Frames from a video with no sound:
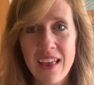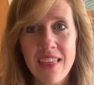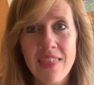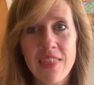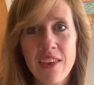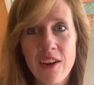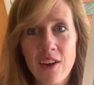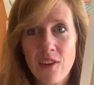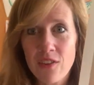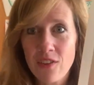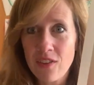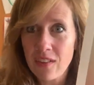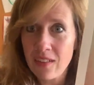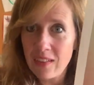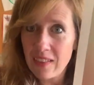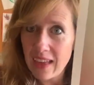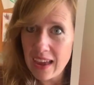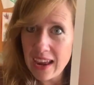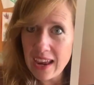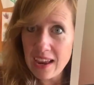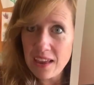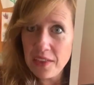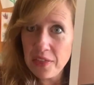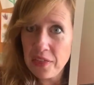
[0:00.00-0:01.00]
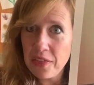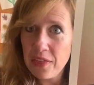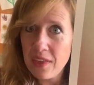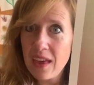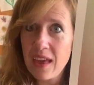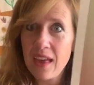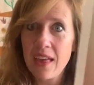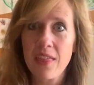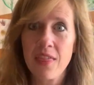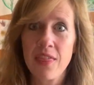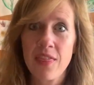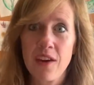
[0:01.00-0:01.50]
There's length,
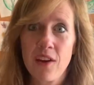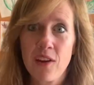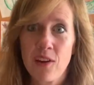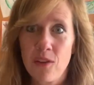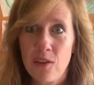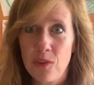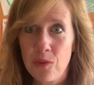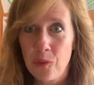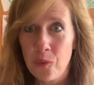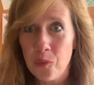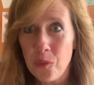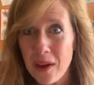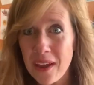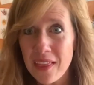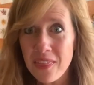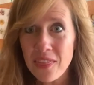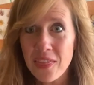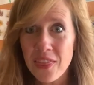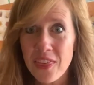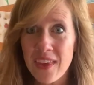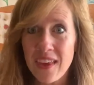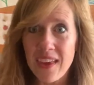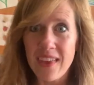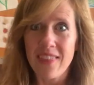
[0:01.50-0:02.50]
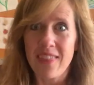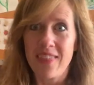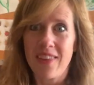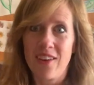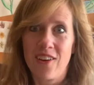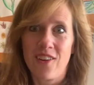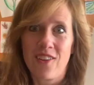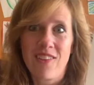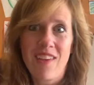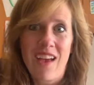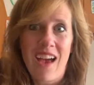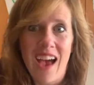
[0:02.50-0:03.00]
there's width,
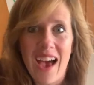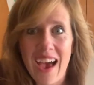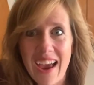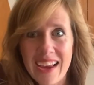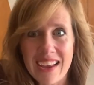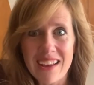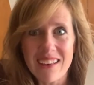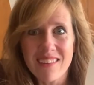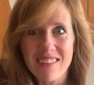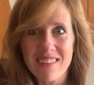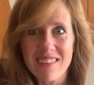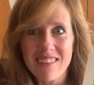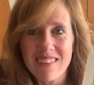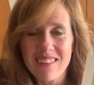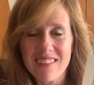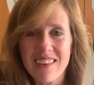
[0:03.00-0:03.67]
there's height.